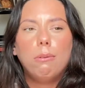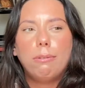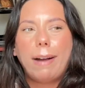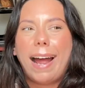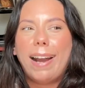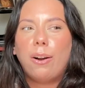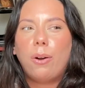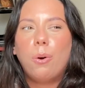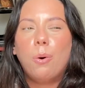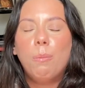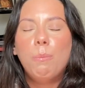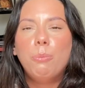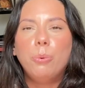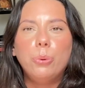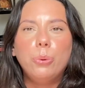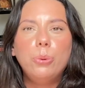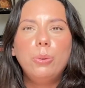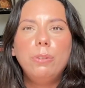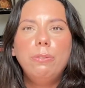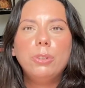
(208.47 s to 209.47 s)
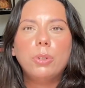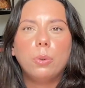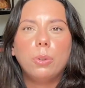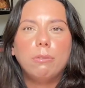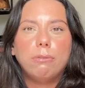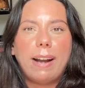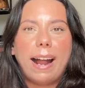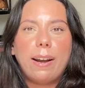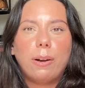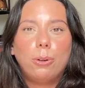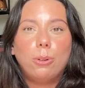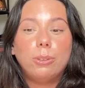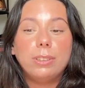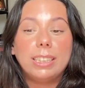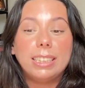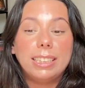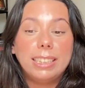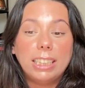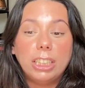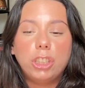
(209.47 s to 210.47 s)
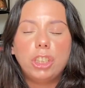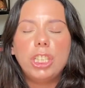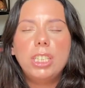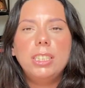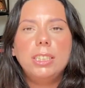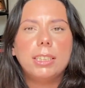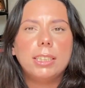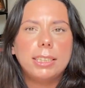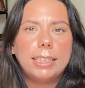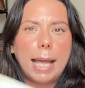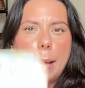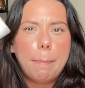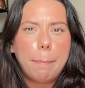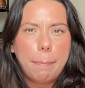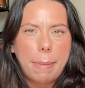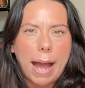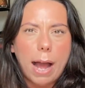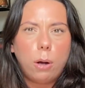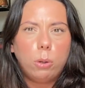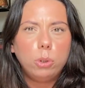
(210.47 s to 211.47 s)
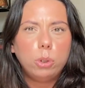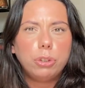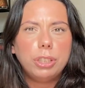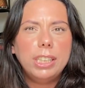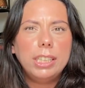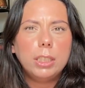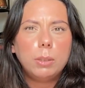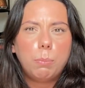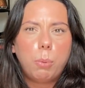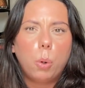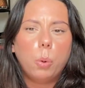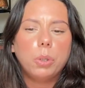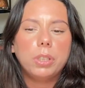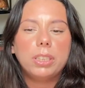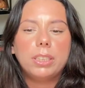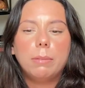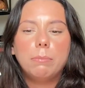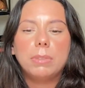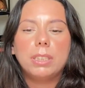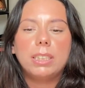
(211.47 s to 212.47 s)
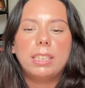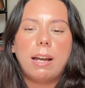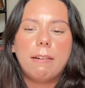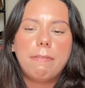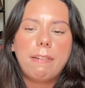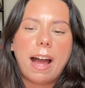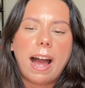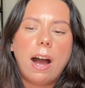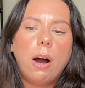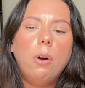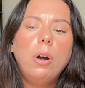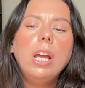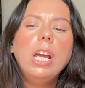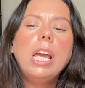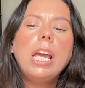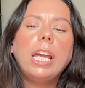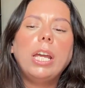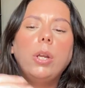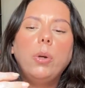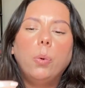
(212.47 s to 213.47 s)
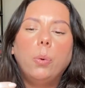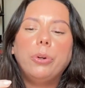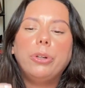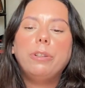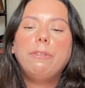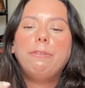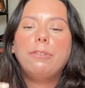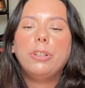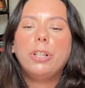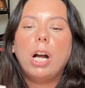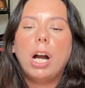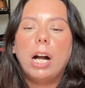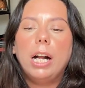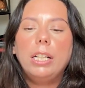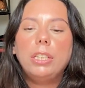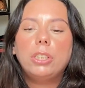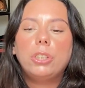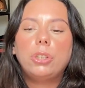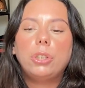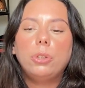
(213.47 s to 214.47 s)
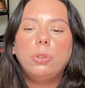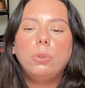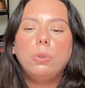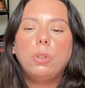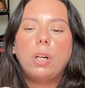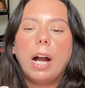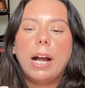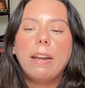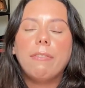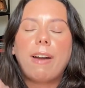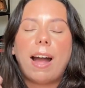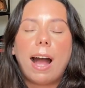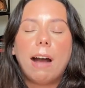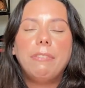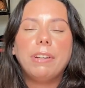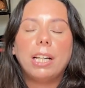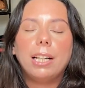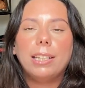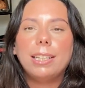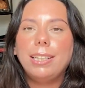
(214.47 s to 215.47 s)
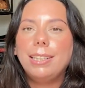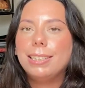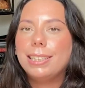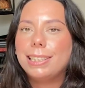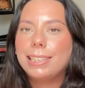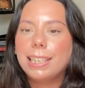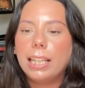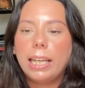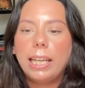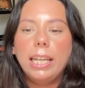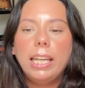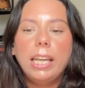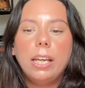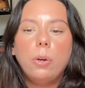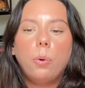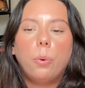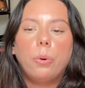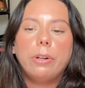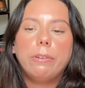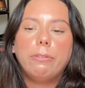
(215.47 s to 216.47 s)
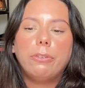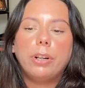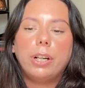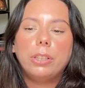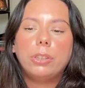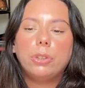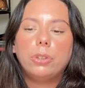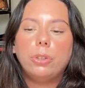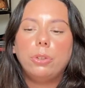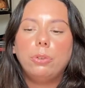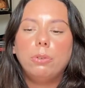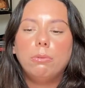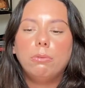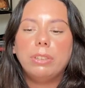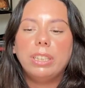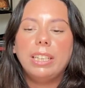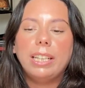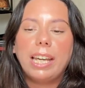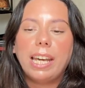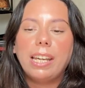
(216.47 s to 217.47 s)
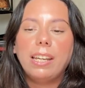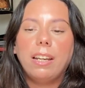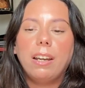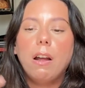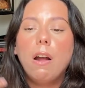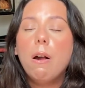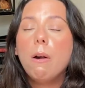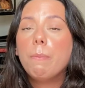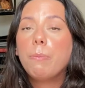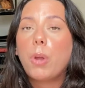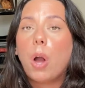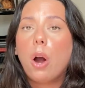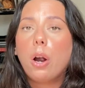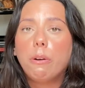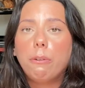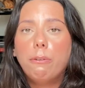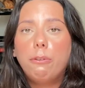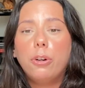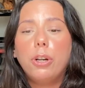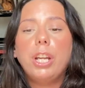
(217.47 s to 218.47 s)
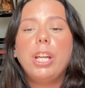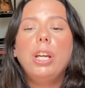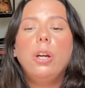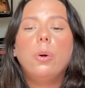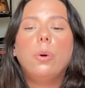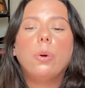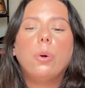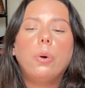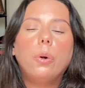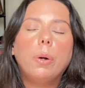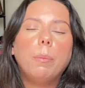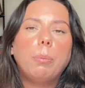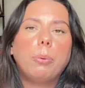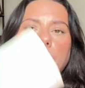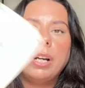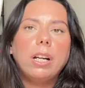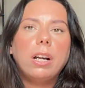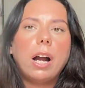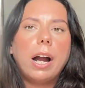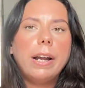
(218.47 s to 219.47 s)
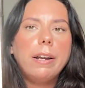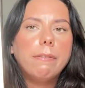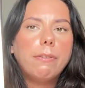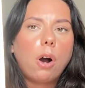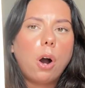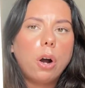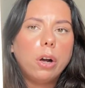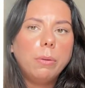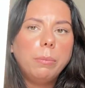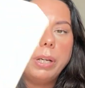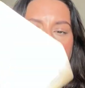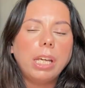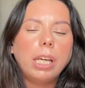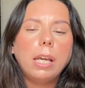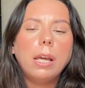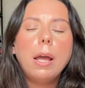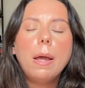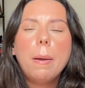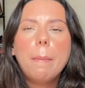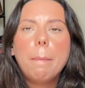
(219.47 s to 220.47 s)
radical moves or radical decisions set boundaries pour some stuff out in order for us to kind of have a clean slate in order for us to regain our footing or, or bring kind of harmony